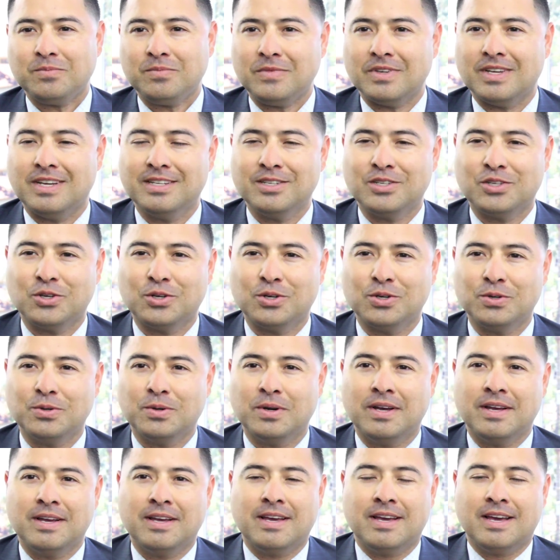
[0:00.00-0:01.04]
And so
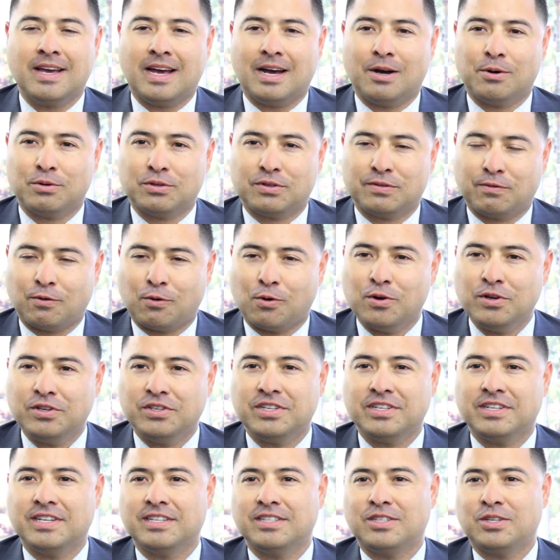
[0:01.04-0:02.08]
I was
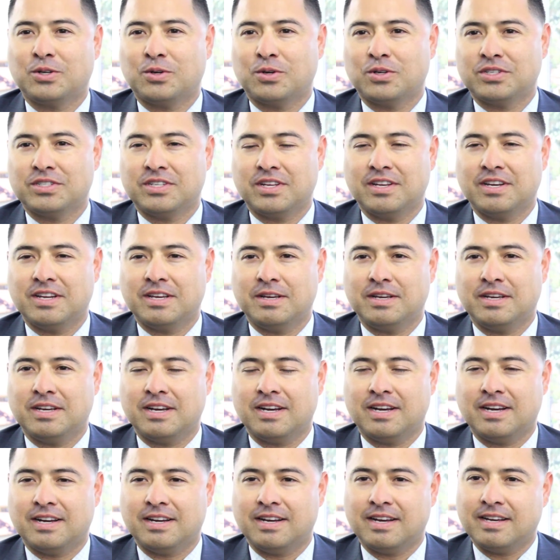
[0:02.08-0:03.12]
fortunate to go study
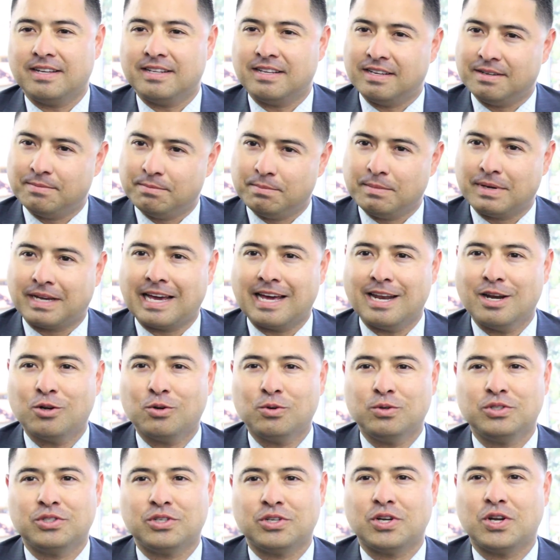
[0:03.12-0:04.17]

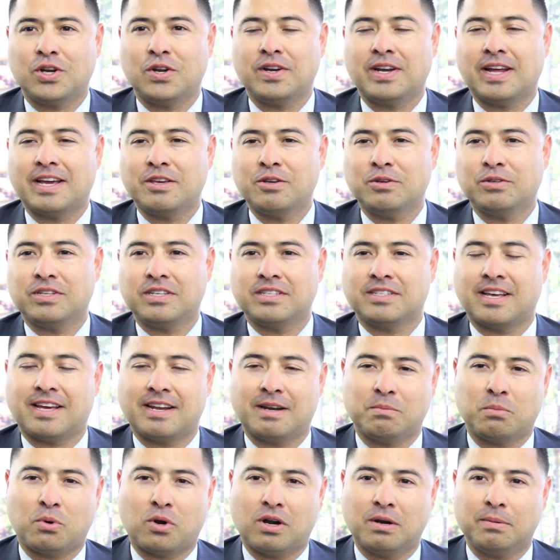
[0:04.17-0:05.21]
mechanical engineering at UC
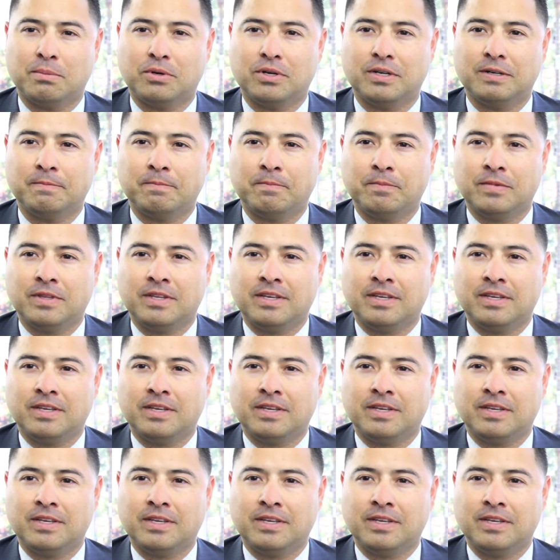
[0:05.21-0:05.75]
Santa Barbara.